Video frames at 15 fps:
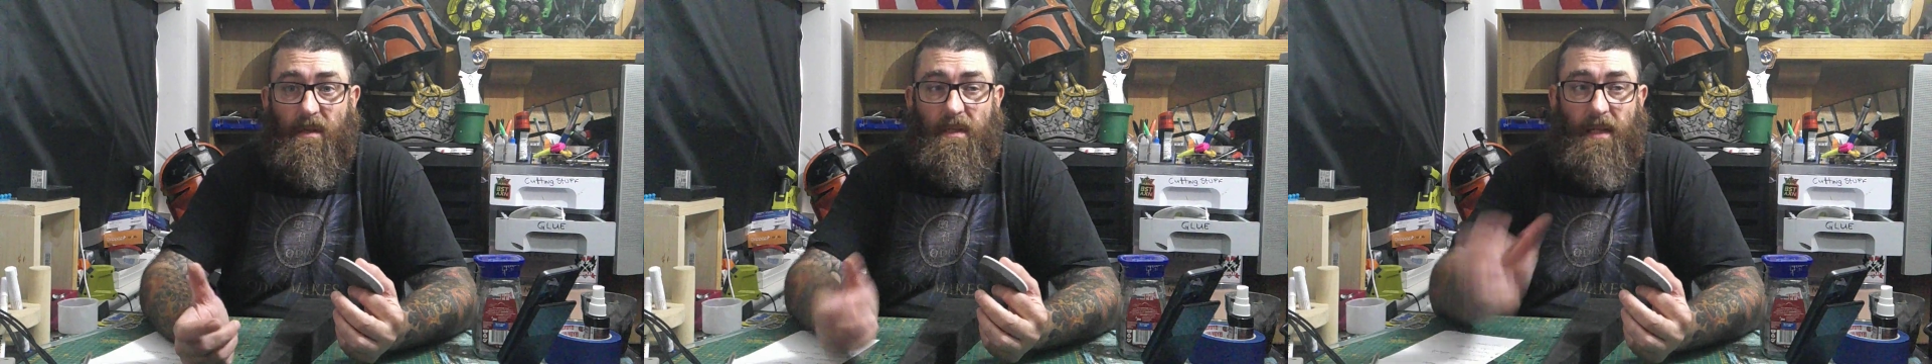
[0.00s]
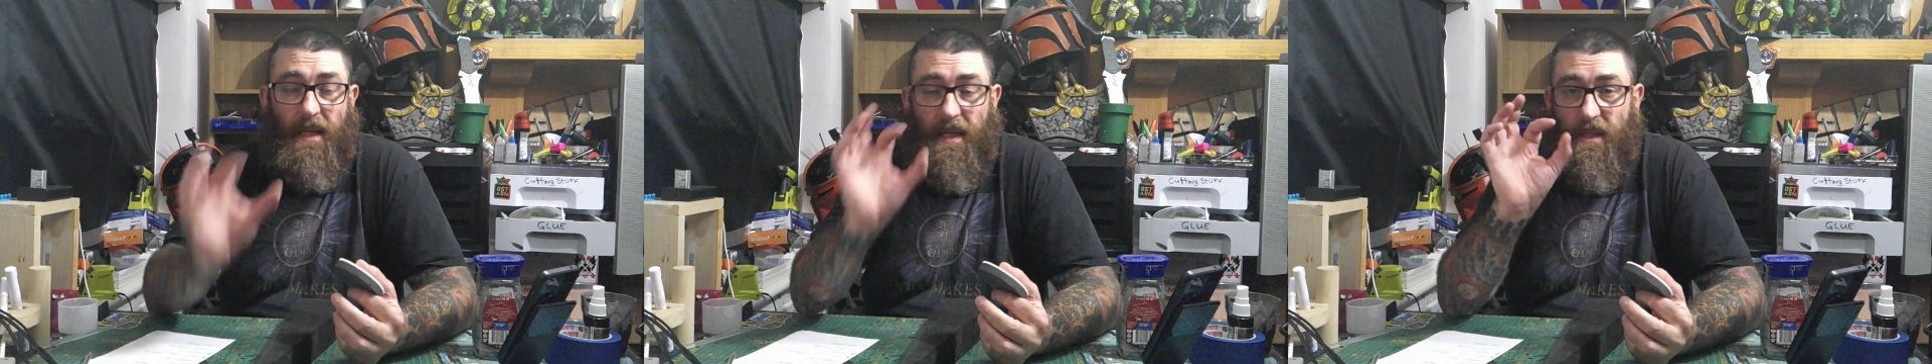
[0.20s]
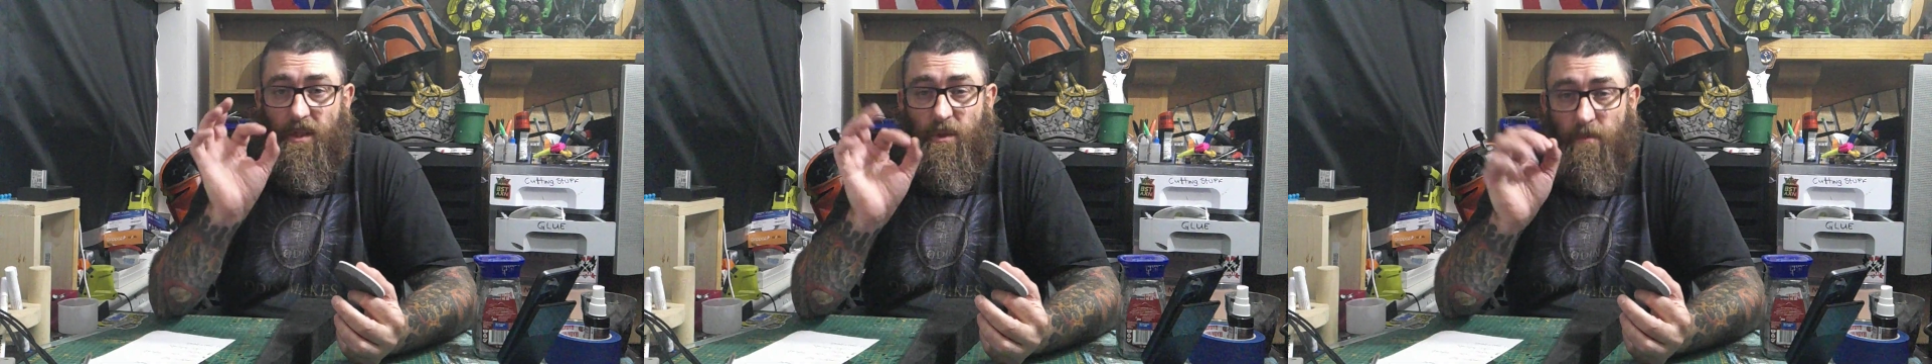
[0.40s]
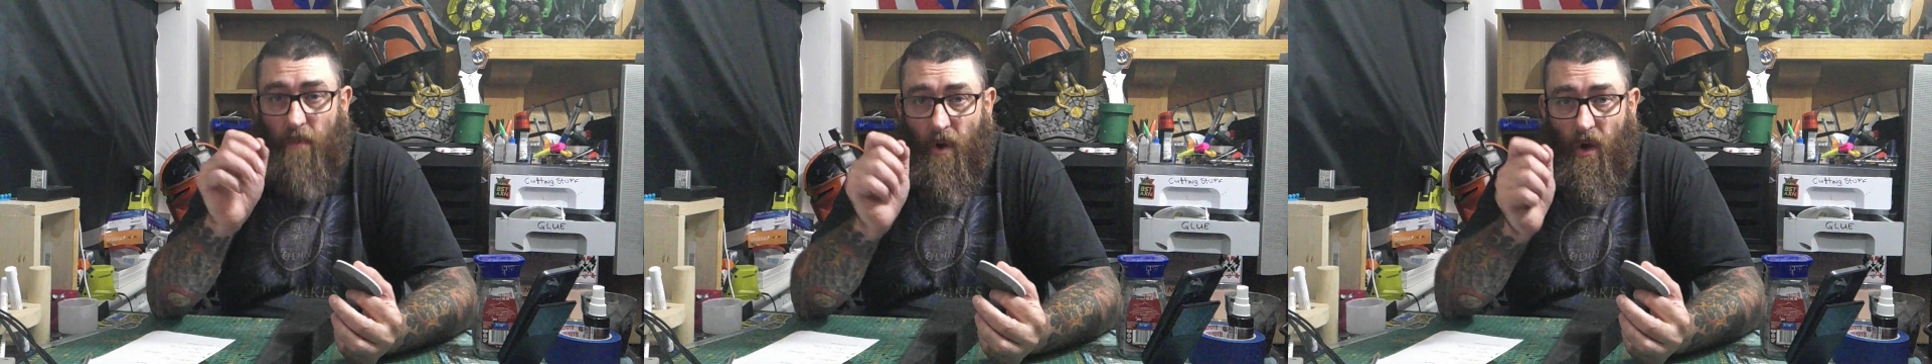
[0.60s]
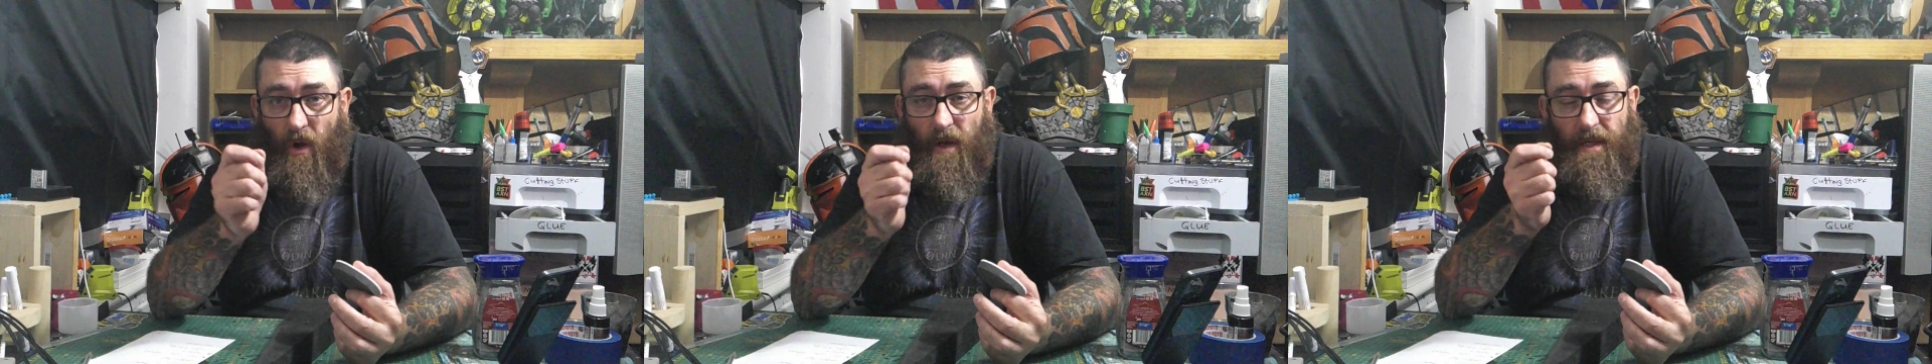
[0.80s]
like in
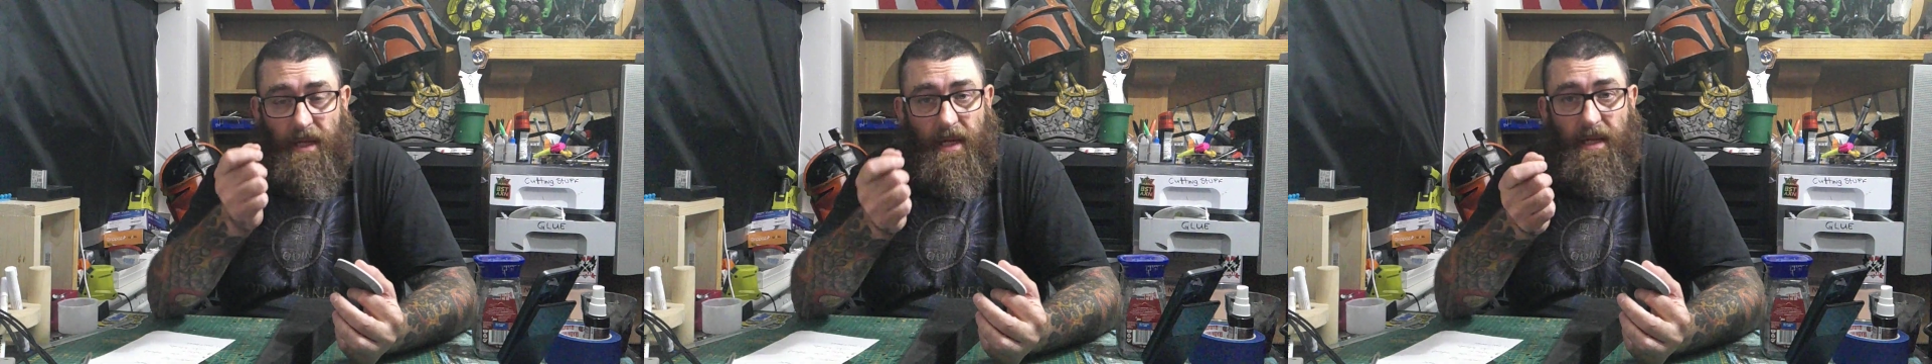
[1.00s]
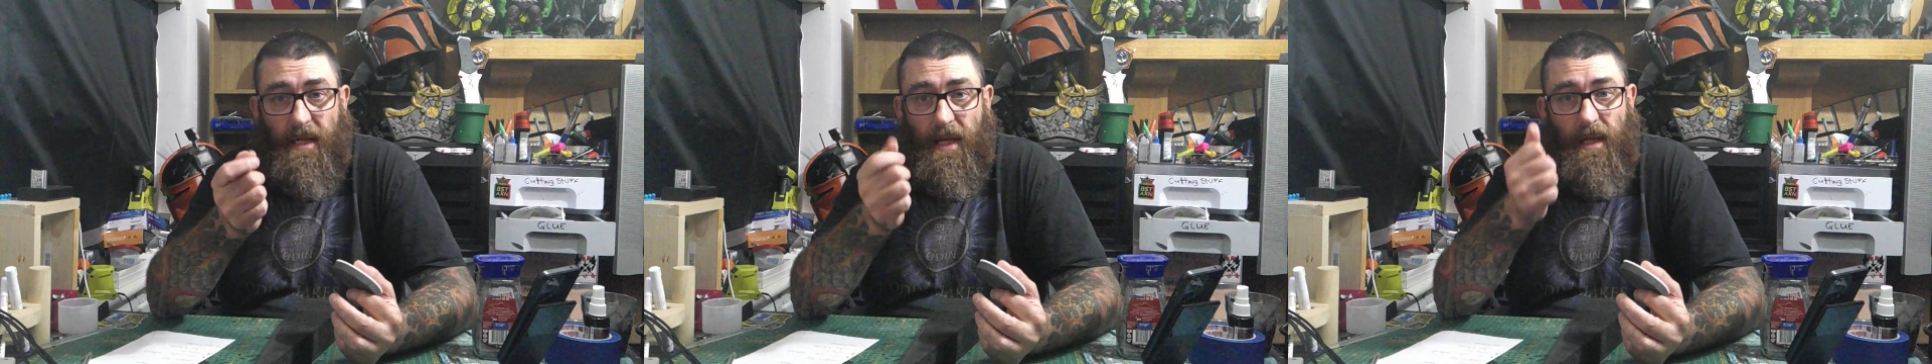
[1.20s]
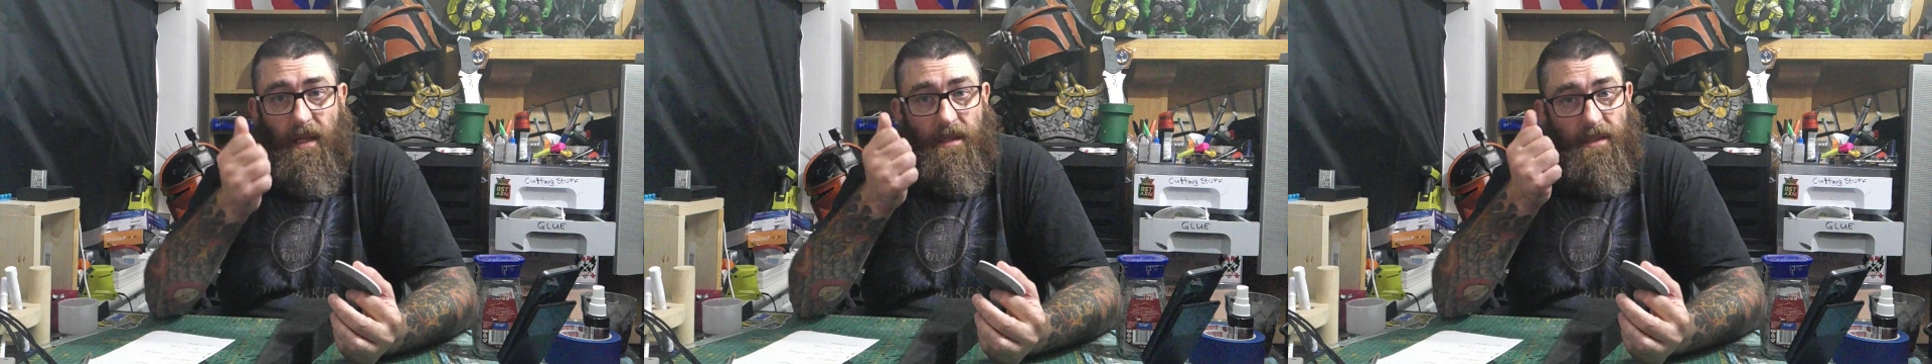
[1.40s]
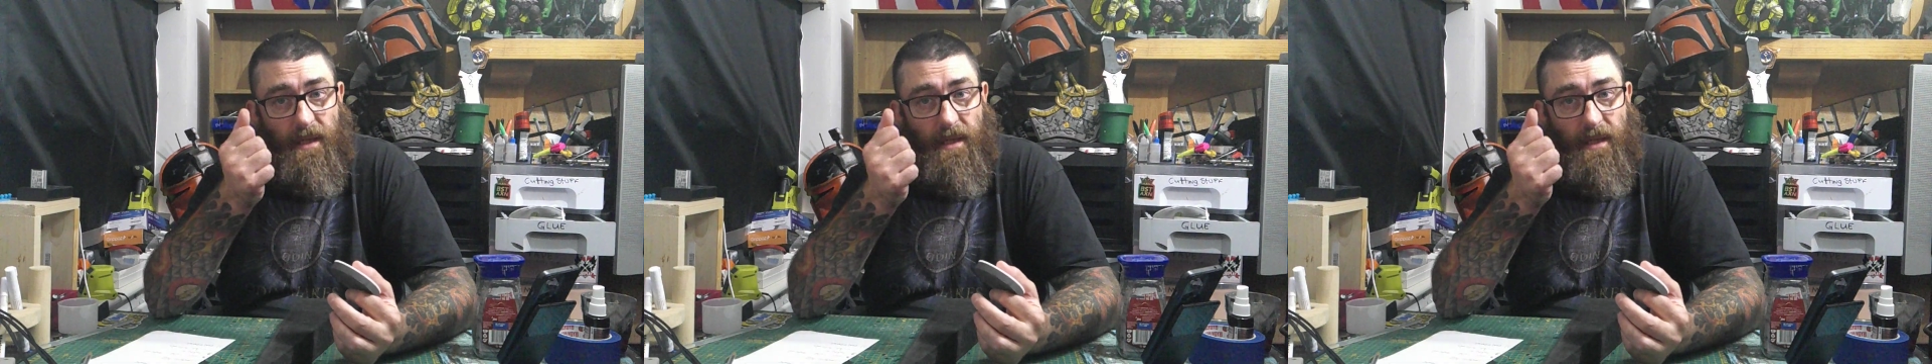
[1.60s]
smaller details.